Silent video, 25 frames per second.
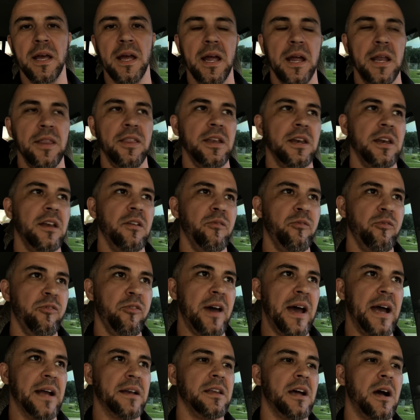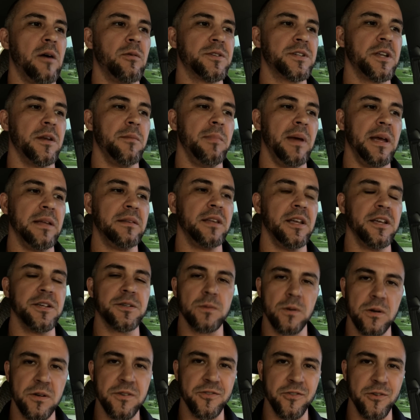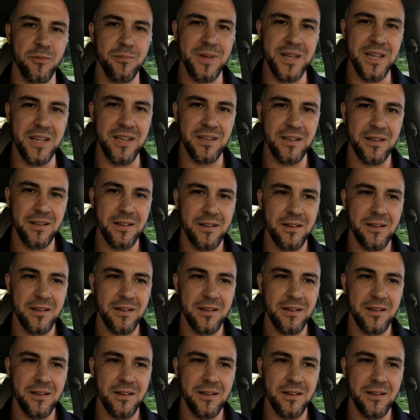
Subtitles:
and then in fact I was going to make things worse for me.